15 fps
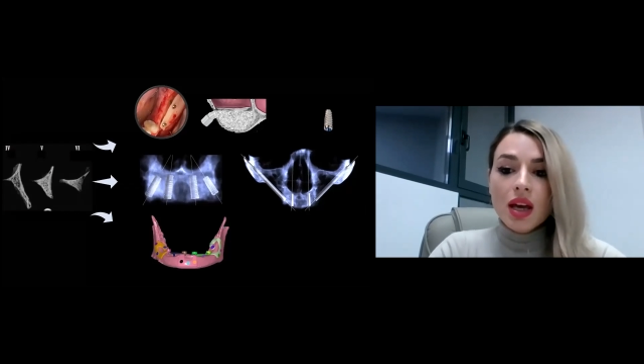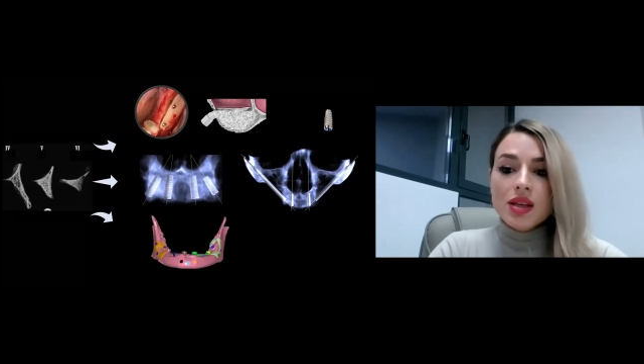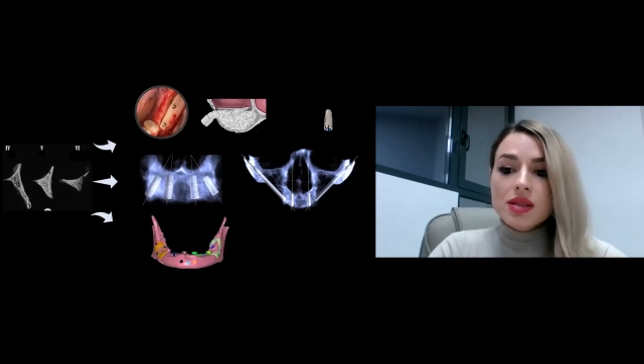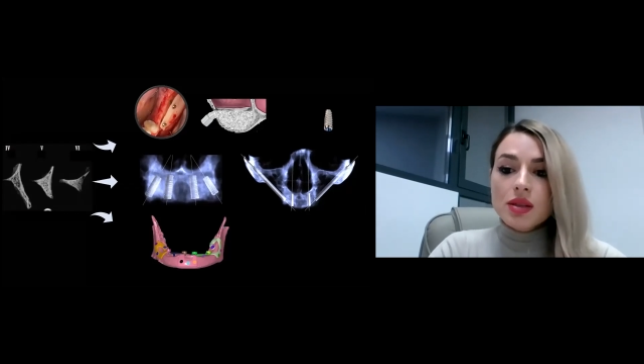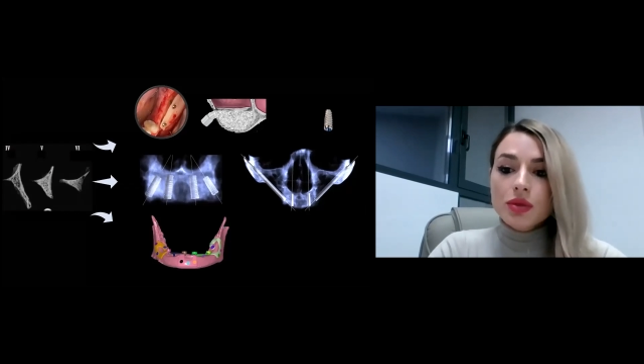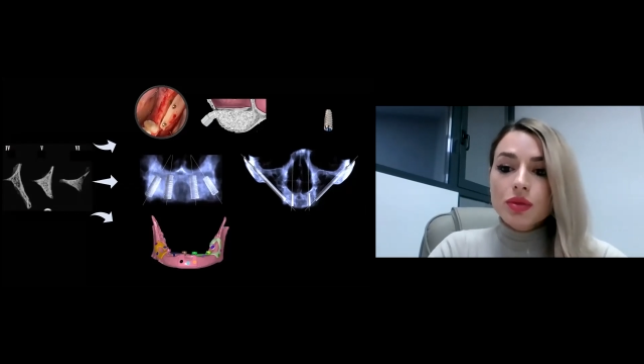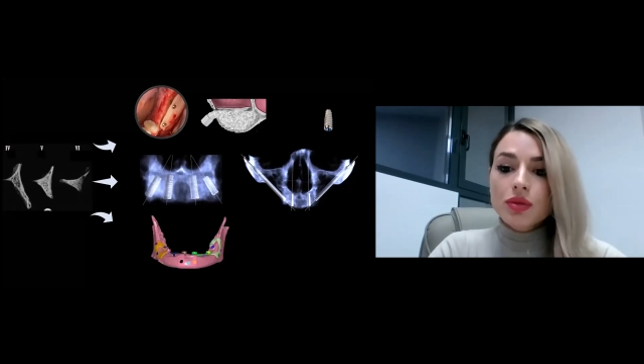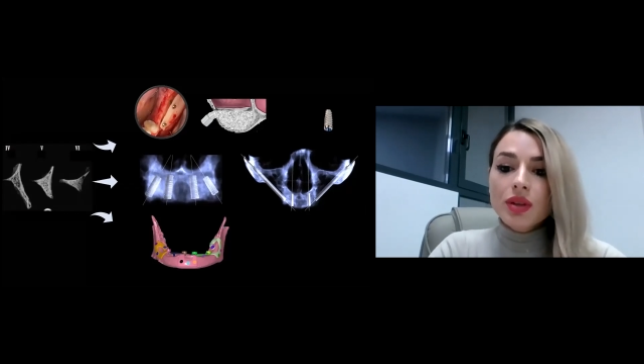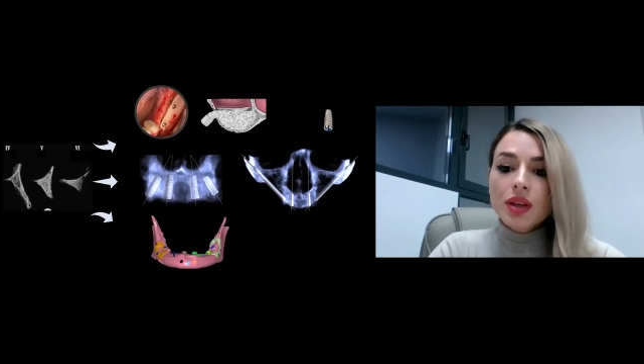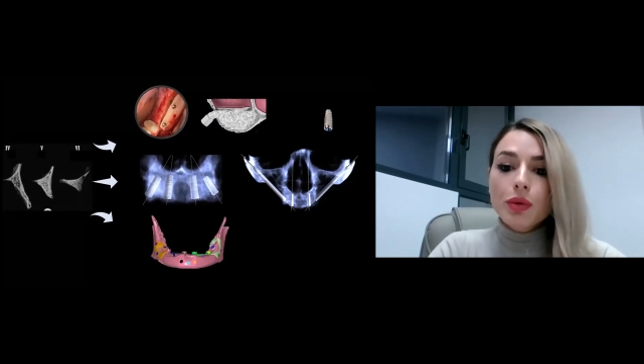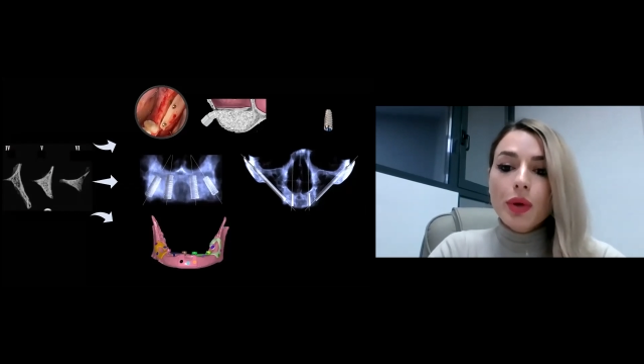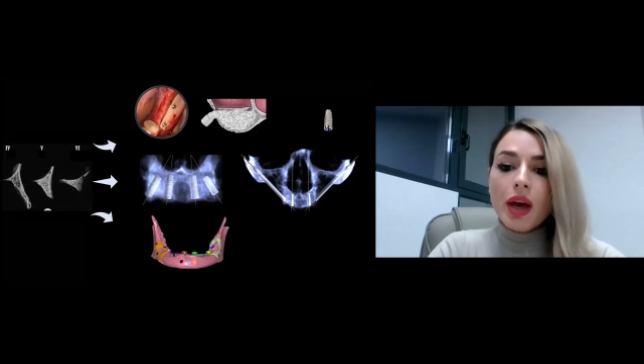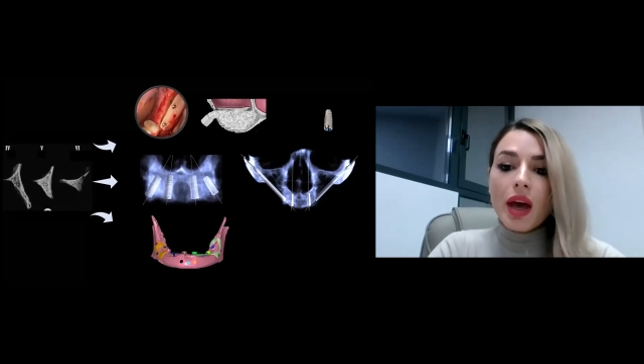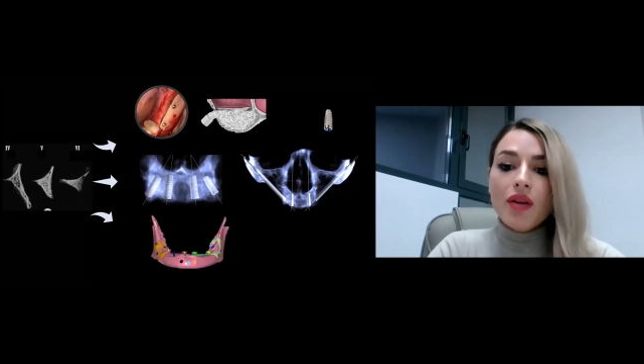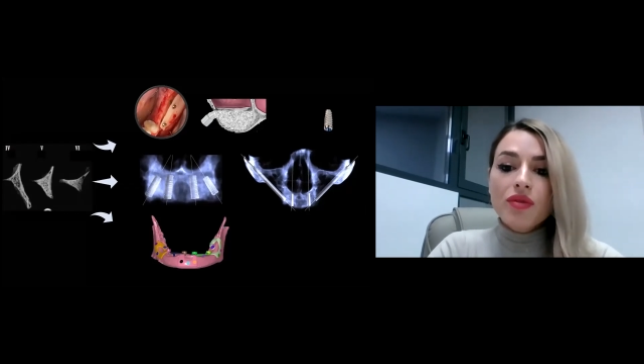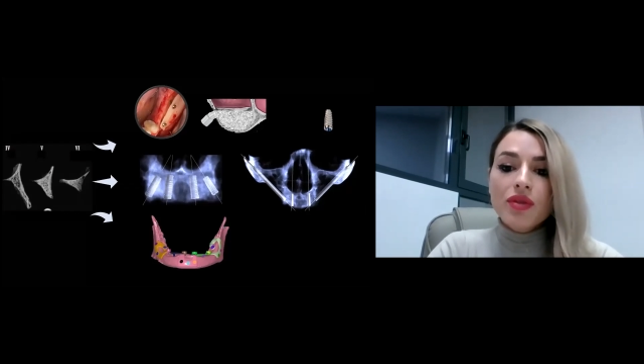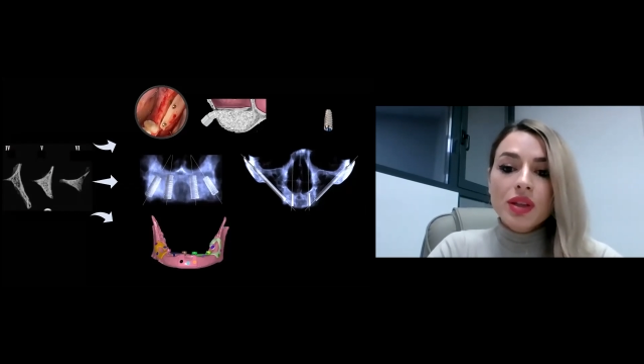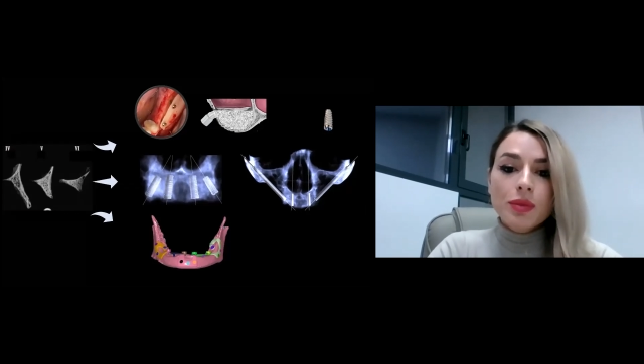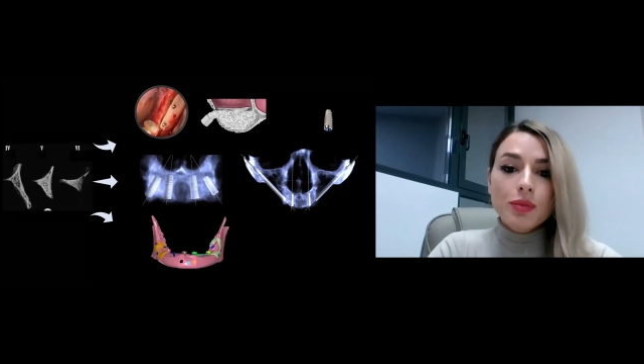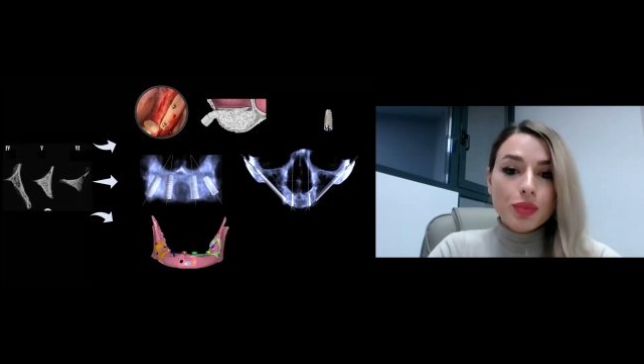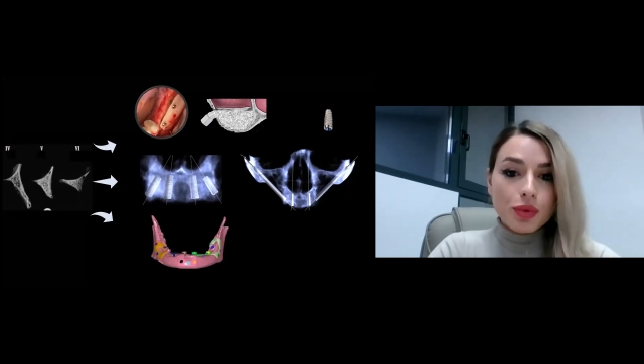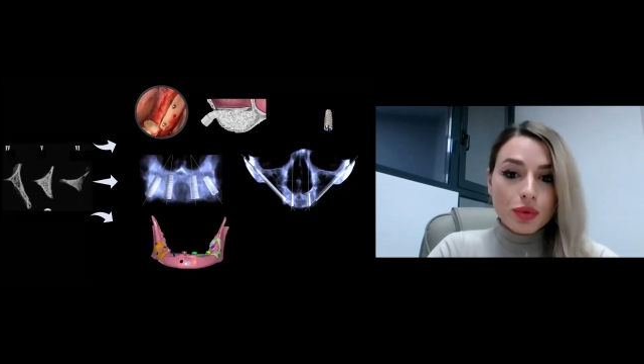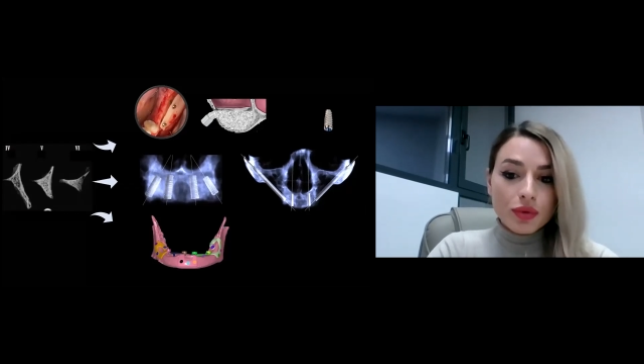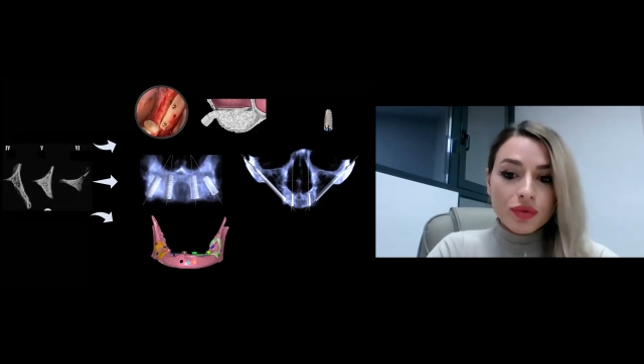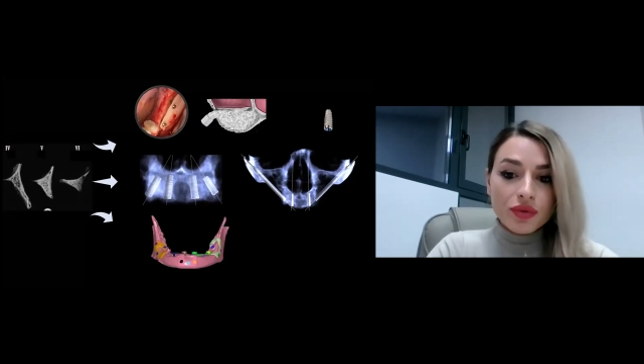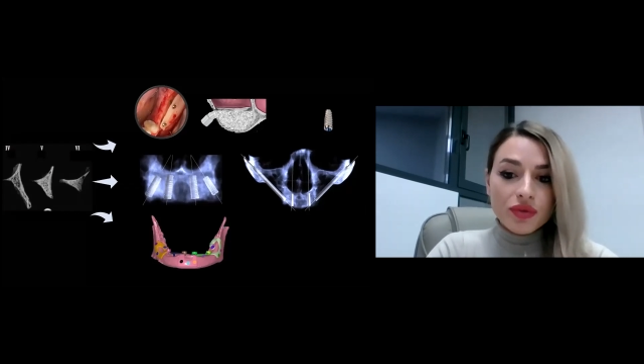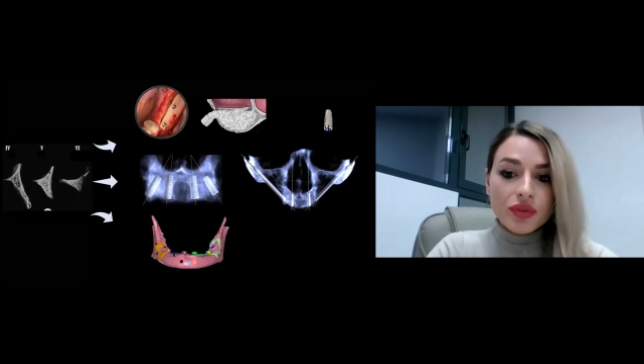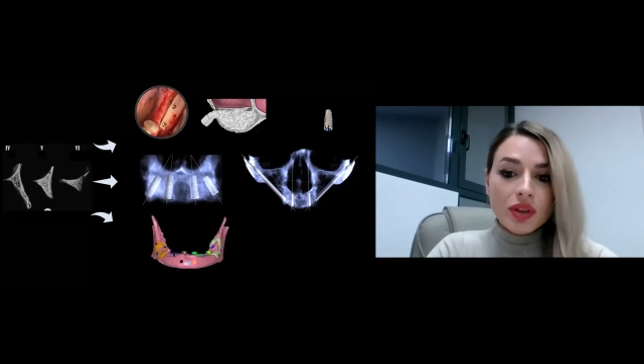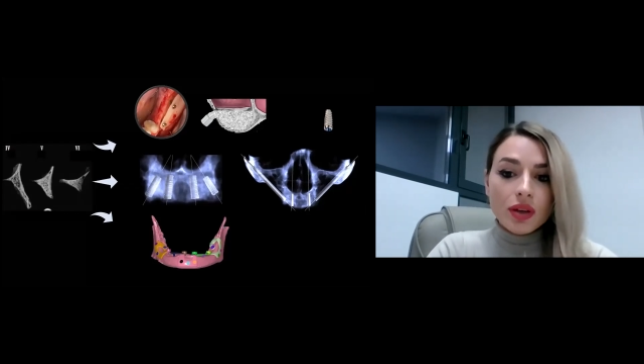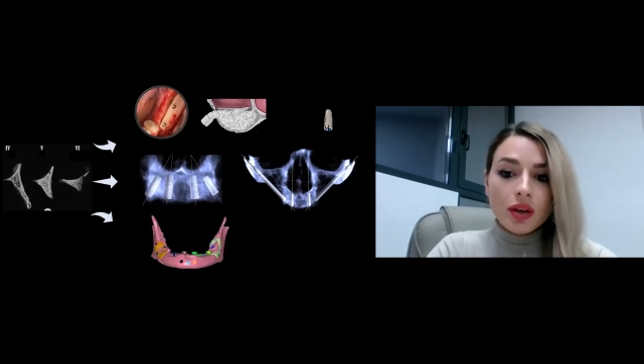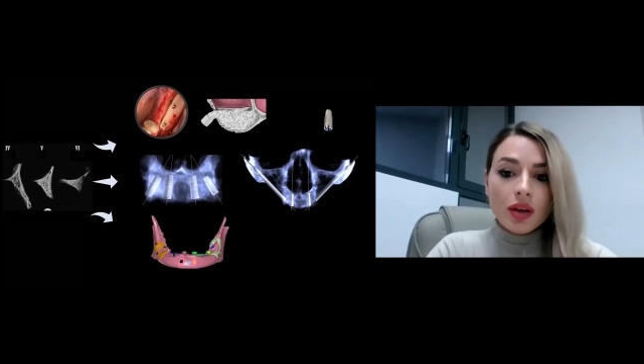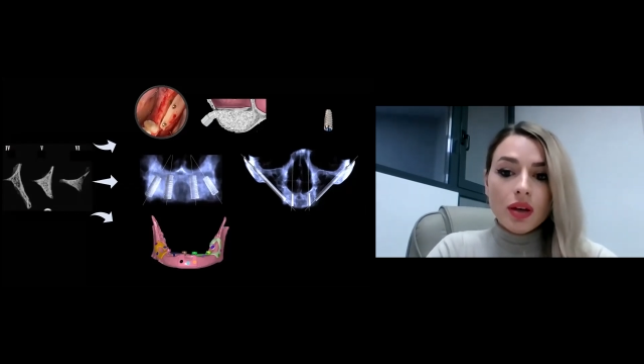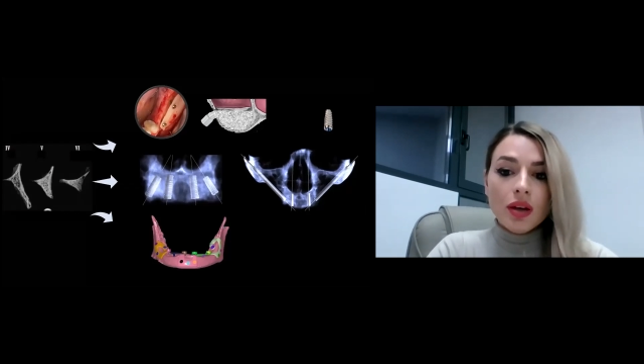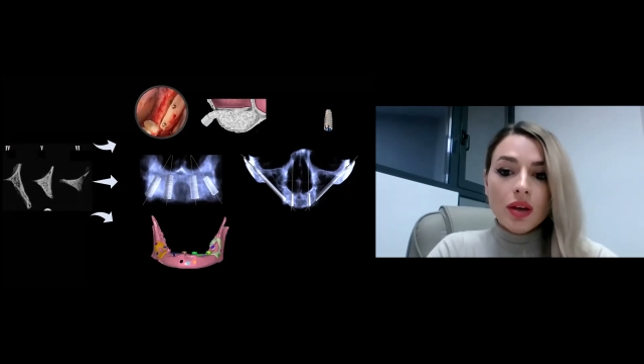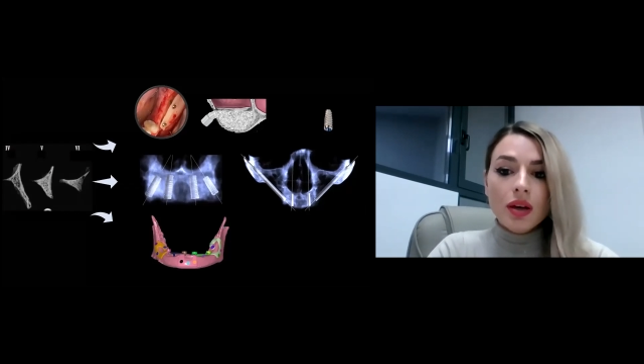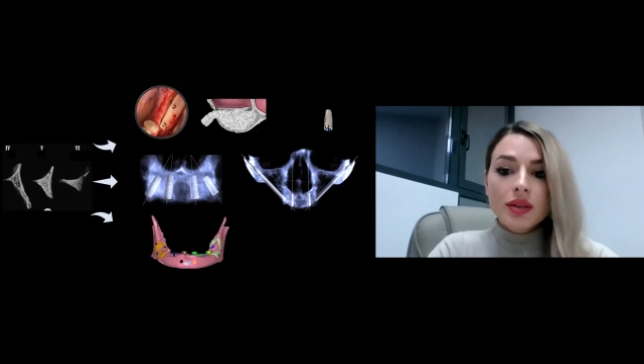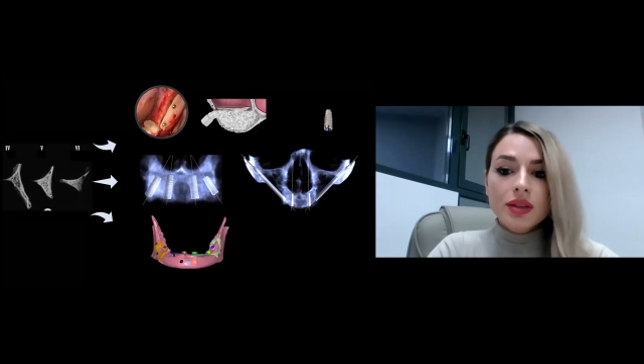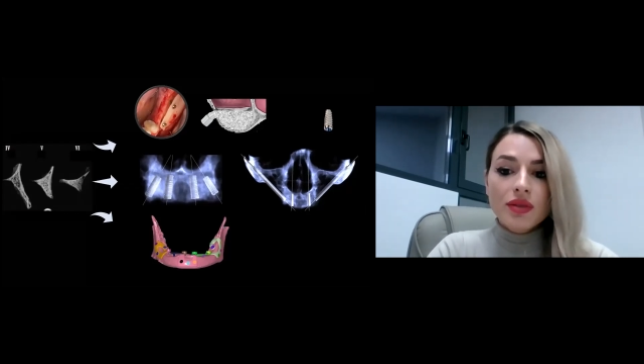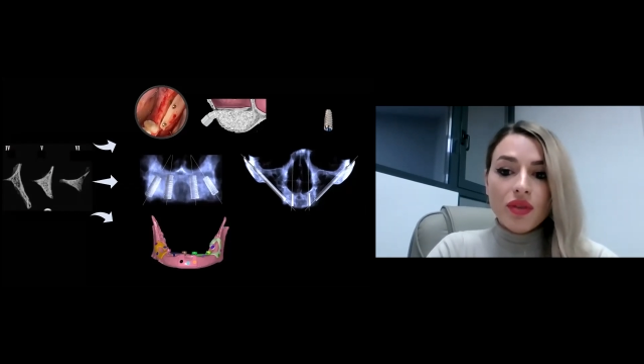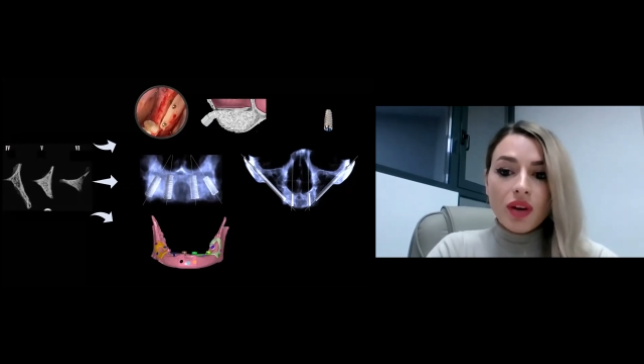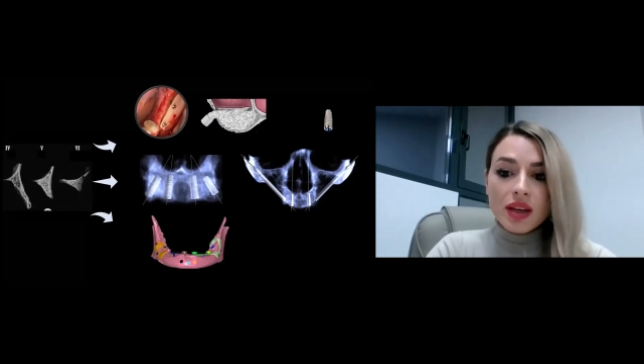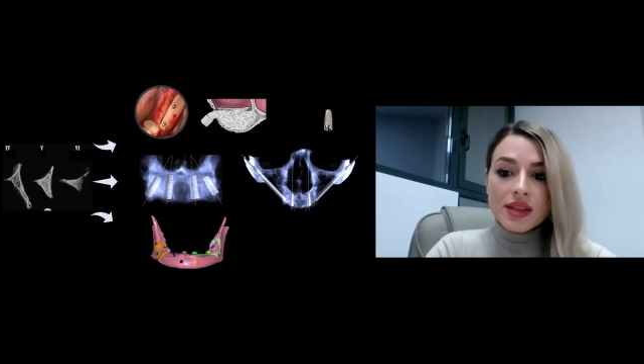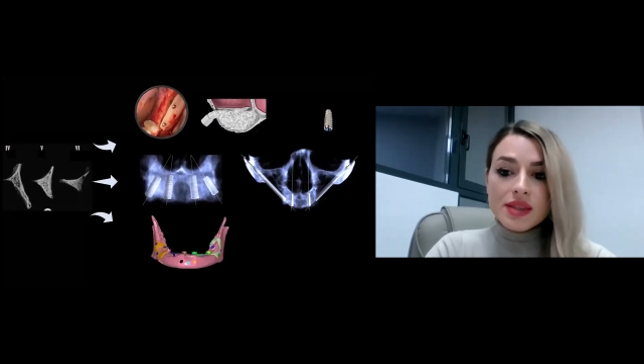So today we have an improved device